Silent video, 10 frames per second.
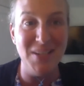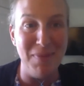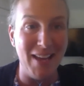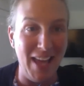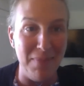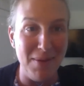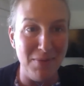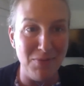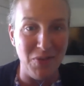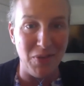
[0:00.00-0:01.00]
to be at
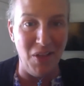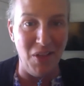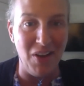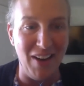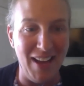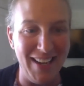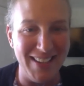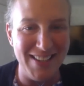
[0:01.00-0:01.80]
KPMG for the long run.